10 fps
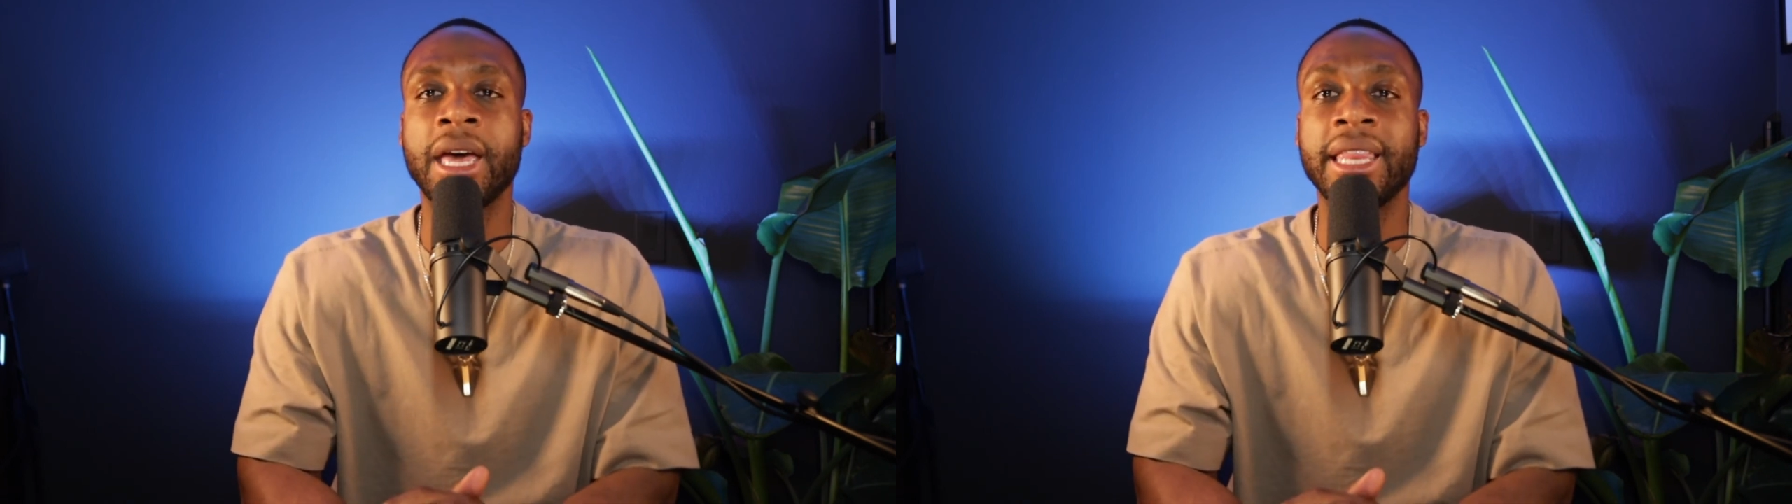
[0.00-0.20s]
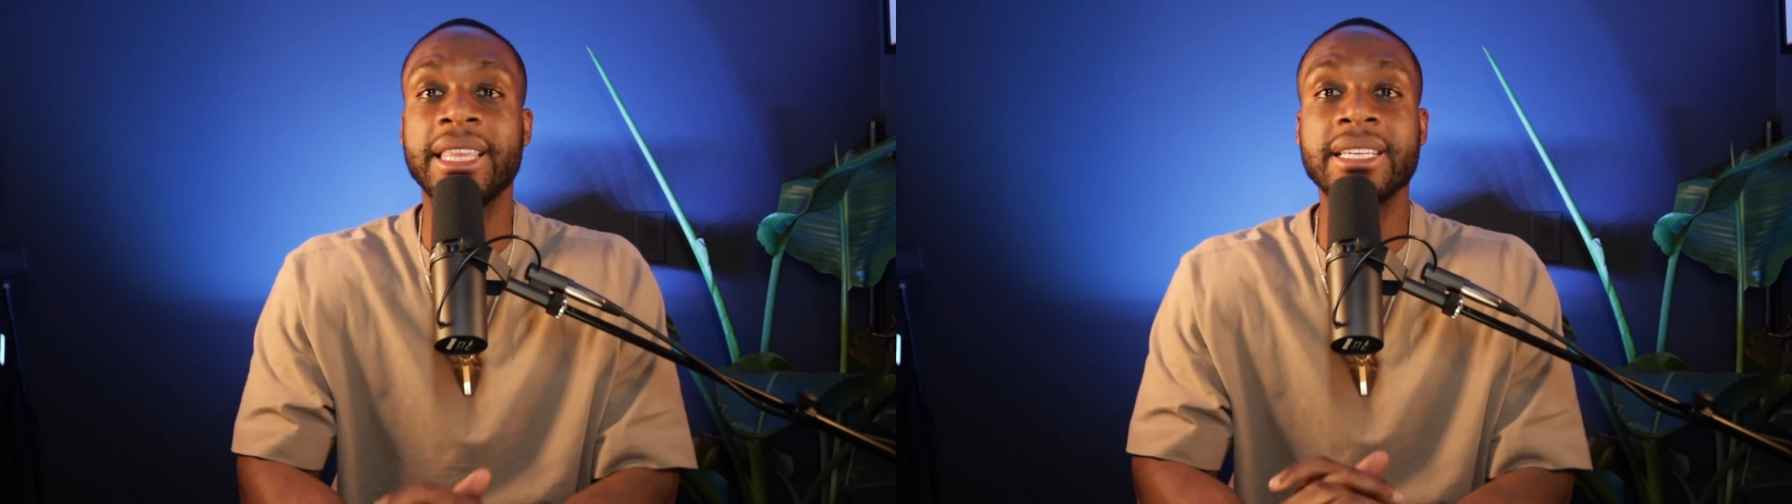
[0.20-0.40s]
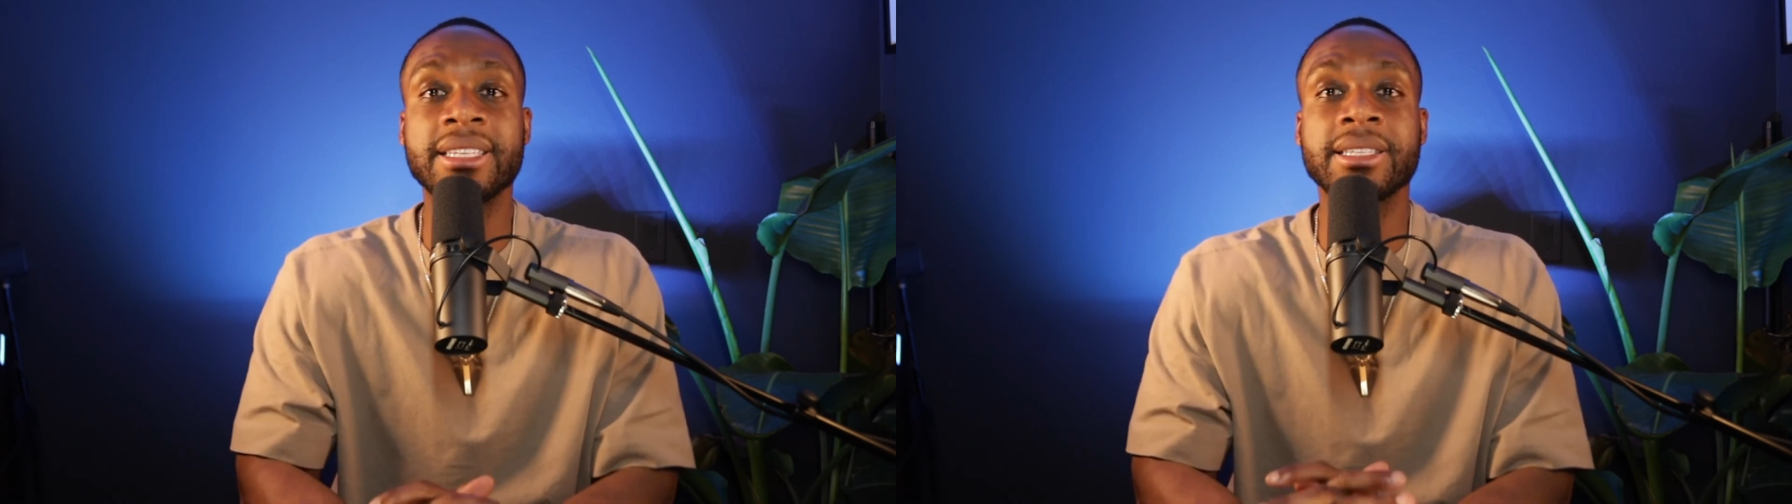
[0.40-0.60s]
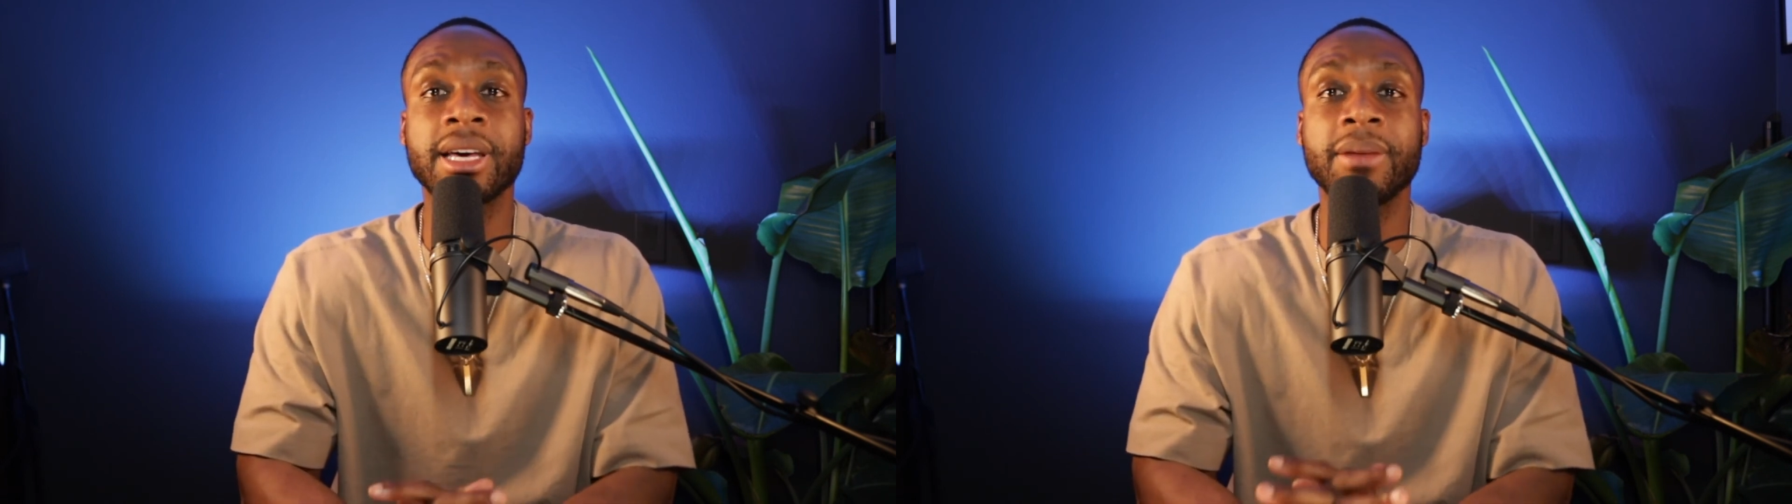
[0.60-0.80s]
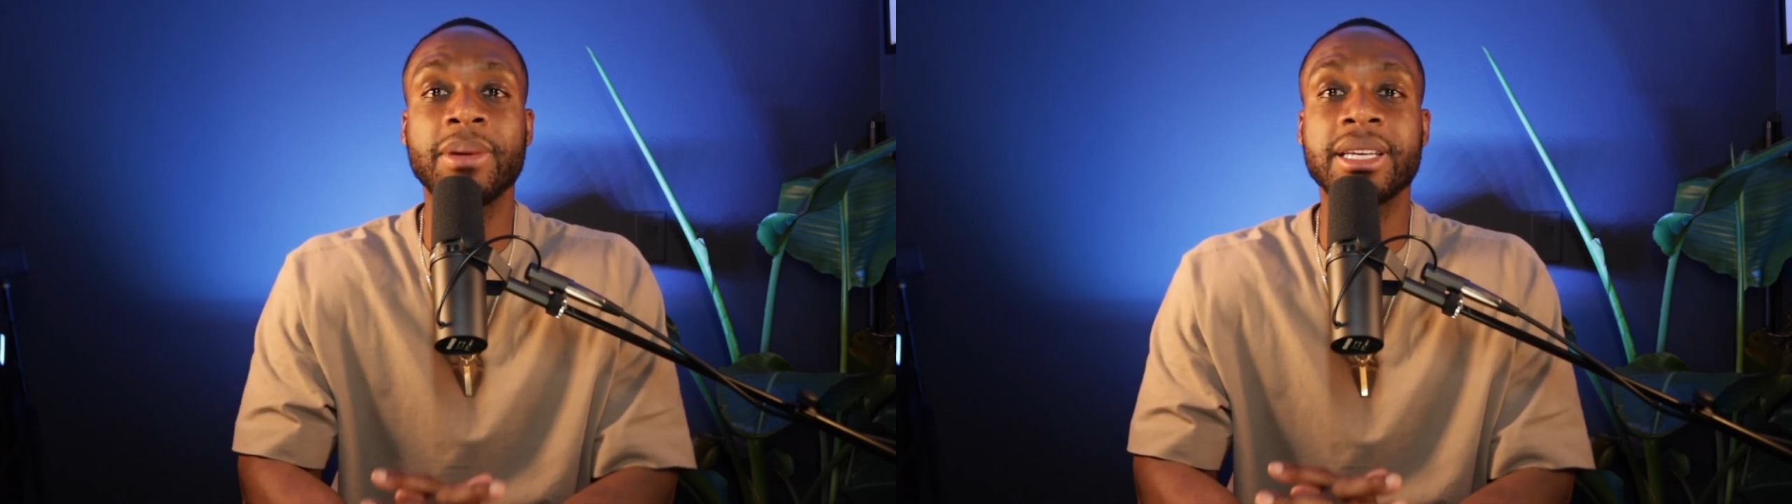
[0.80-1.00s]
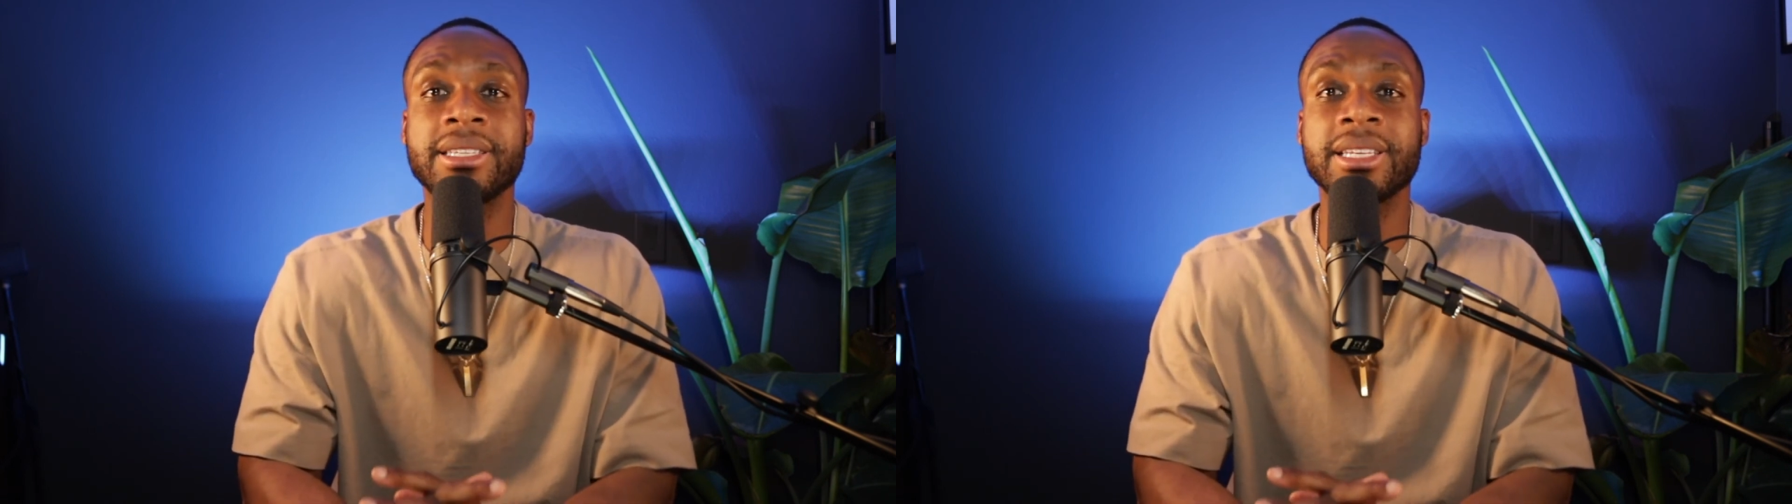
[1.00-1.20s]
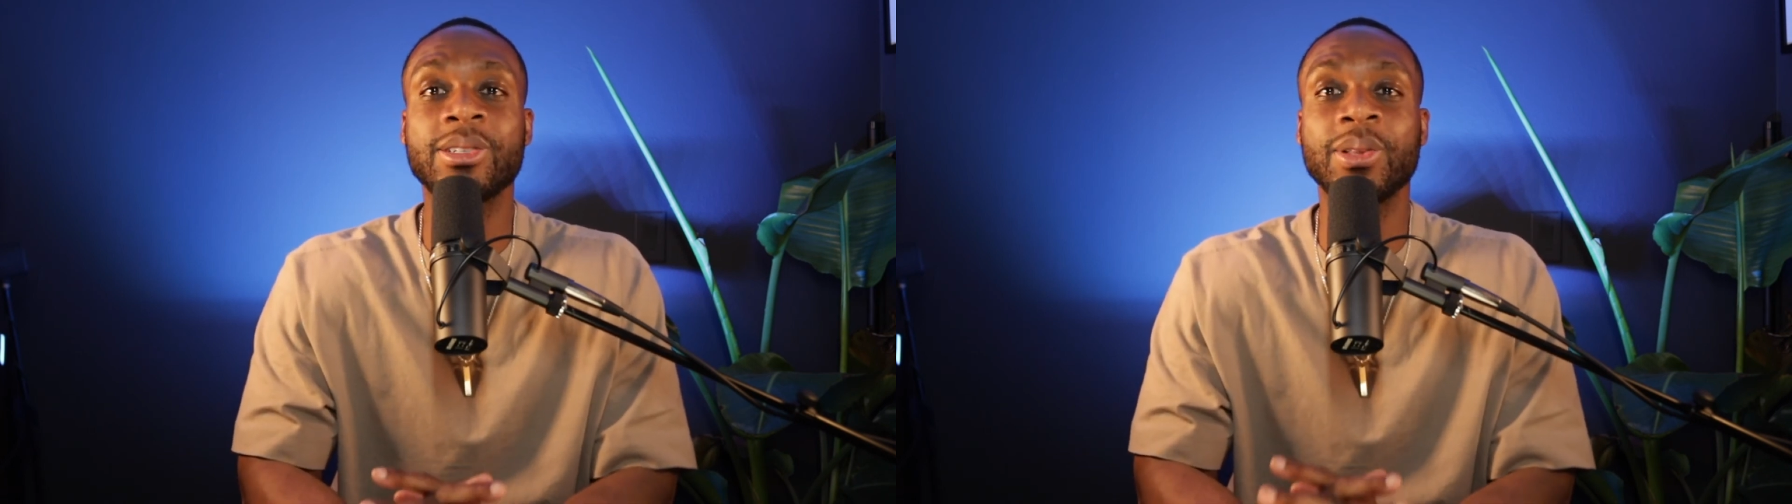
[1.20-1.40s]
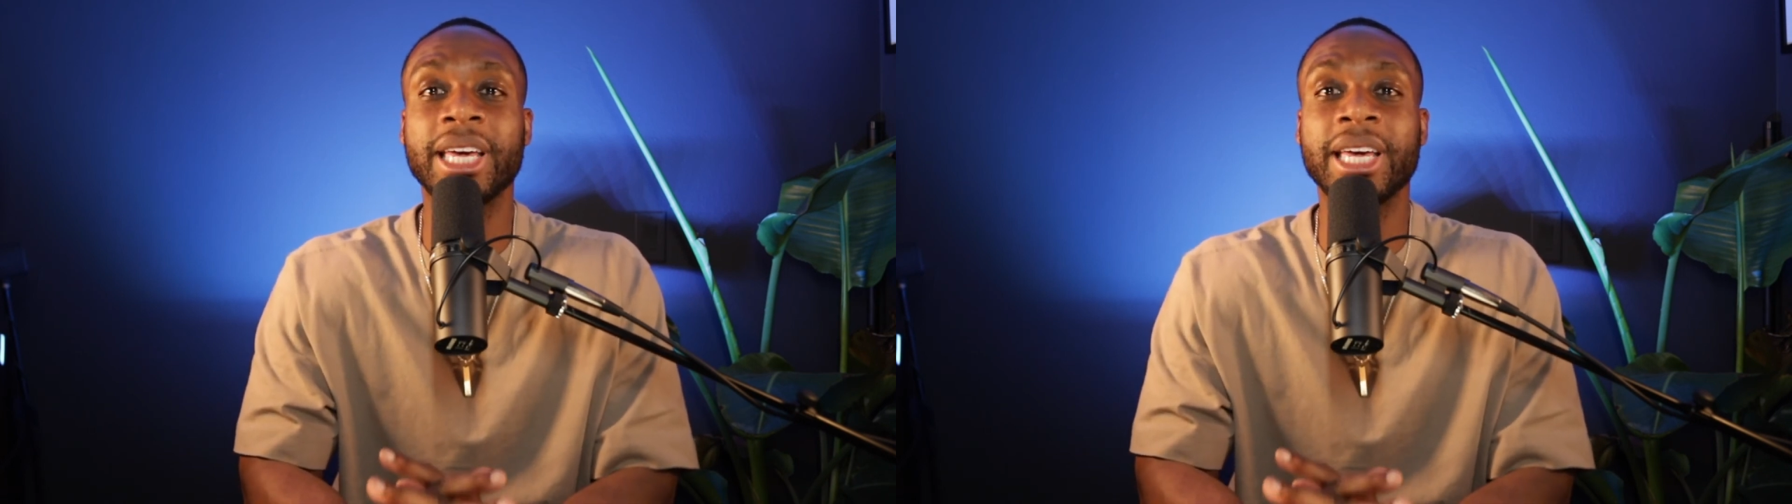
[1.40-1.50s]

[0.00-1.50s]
This is going to be essential